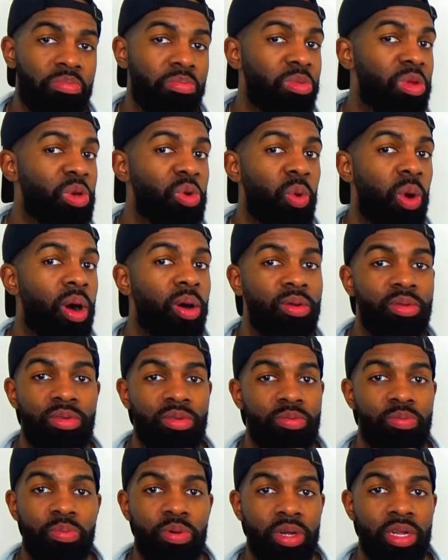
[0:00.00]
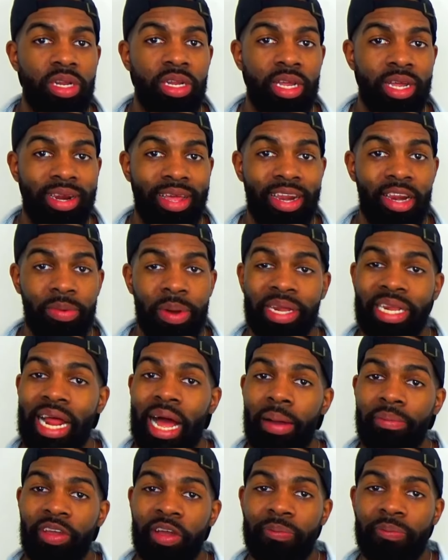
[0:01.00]
You won't put an indirect
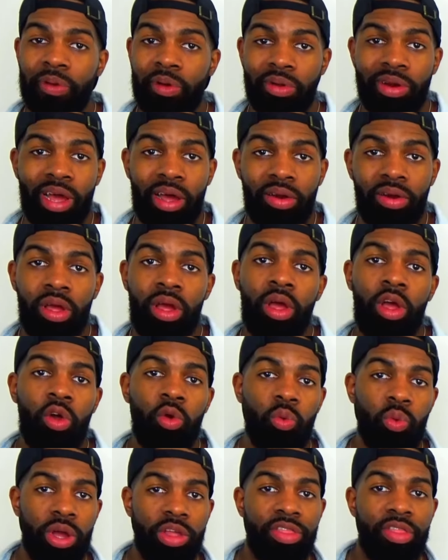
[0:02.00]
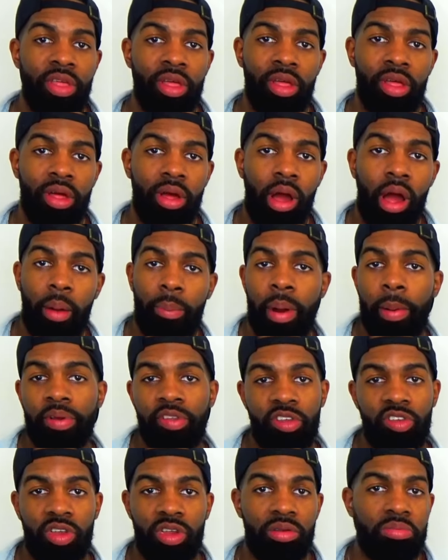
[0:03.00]
object pronoun with a
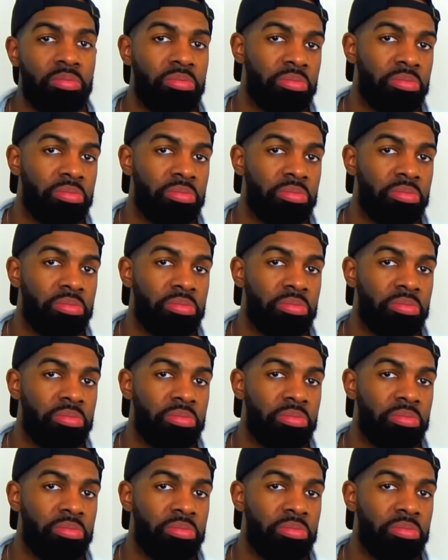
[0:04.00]
preposition.